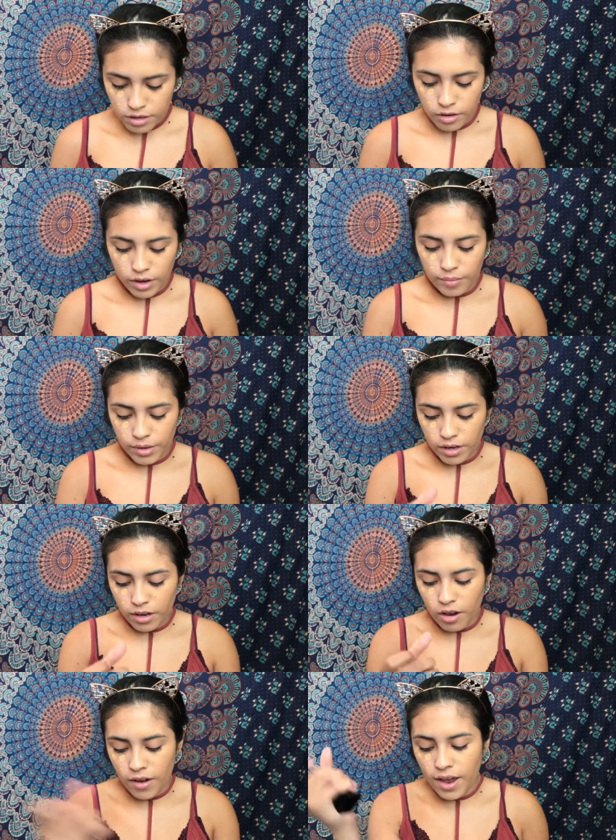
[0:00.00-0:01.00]
Okay, I'm going to
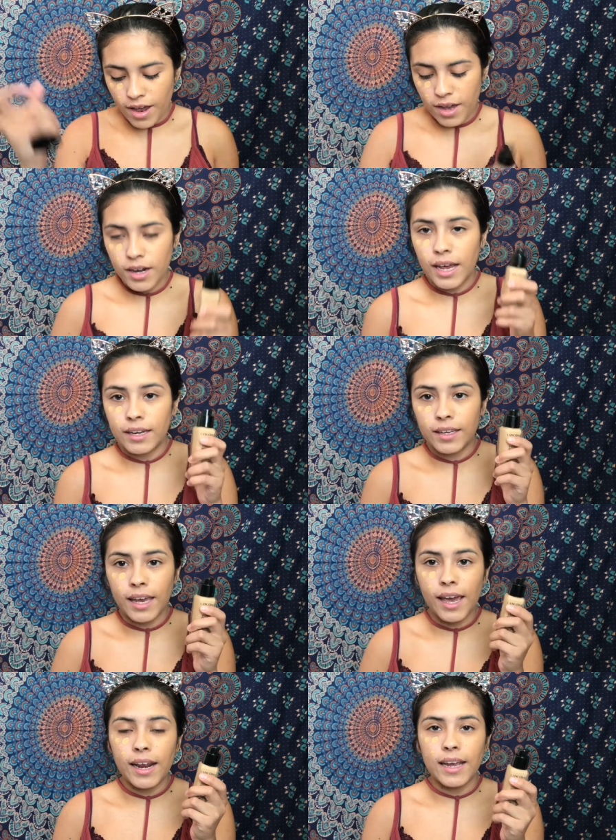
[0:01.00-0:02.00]
go ahead and
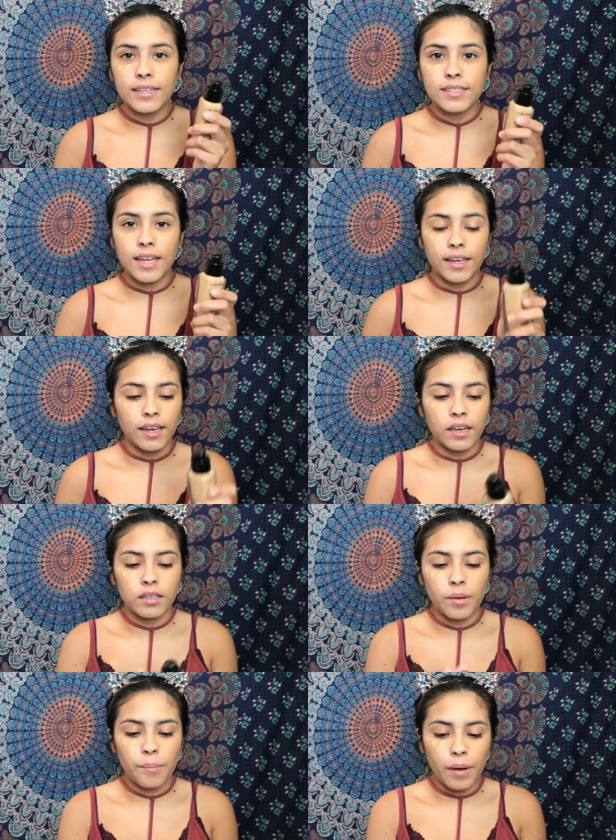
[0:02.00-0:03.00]
get a second
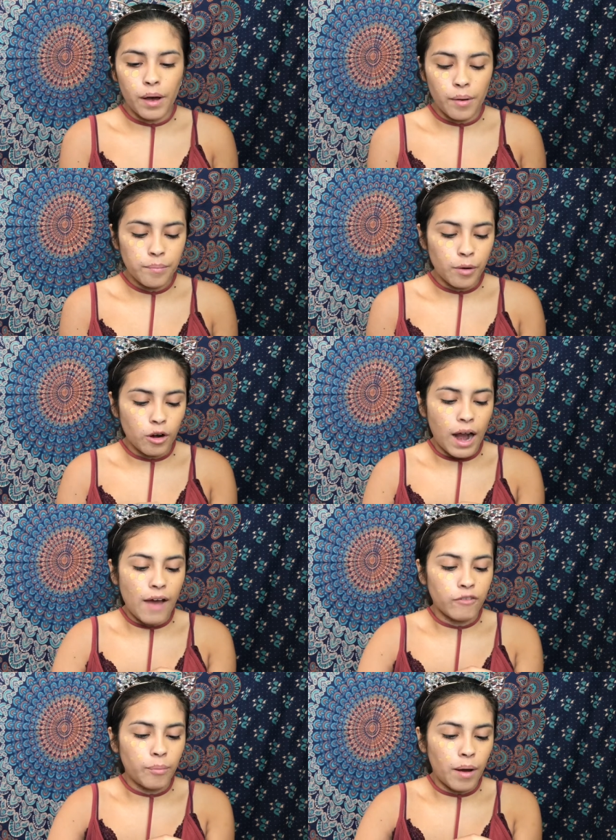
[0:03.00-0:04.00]
pump, or
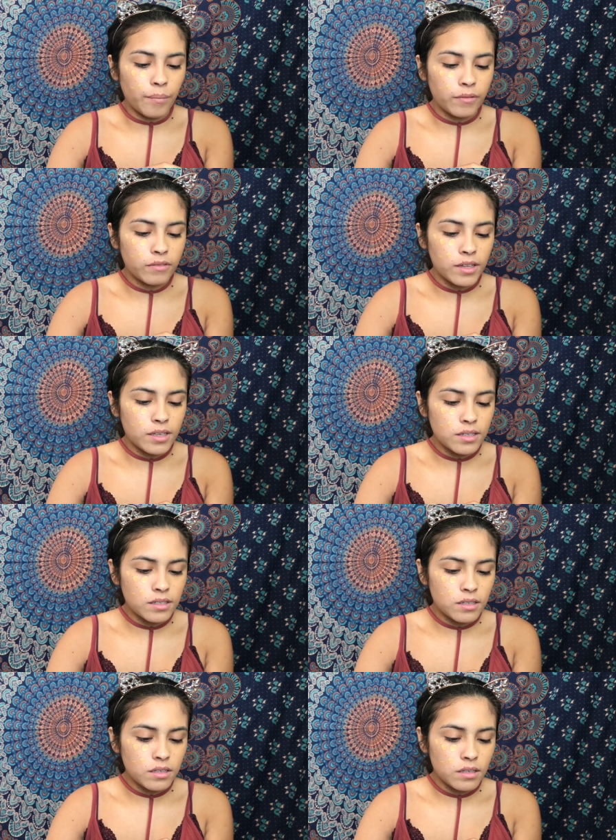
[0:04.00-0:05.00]
half a pump of
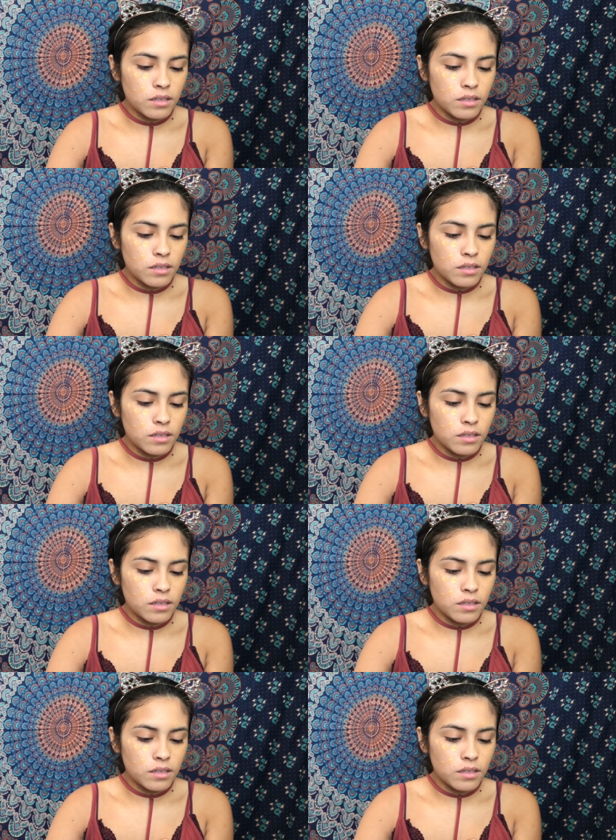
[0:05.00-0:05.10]
this.